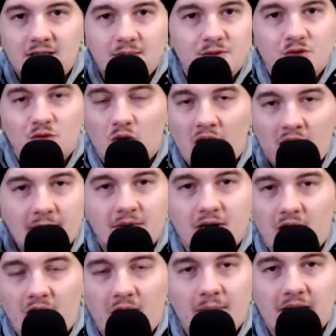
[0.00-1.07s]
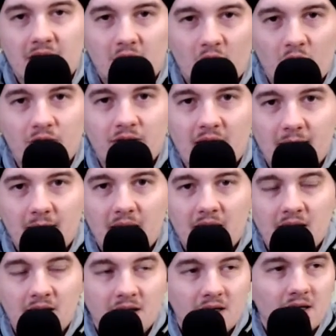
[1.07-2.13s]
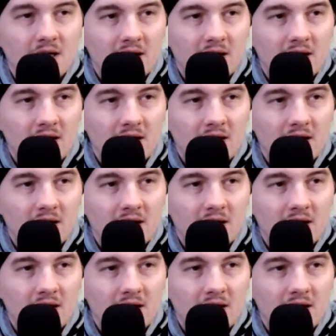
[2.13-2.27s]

subscribe, comment, all that, man.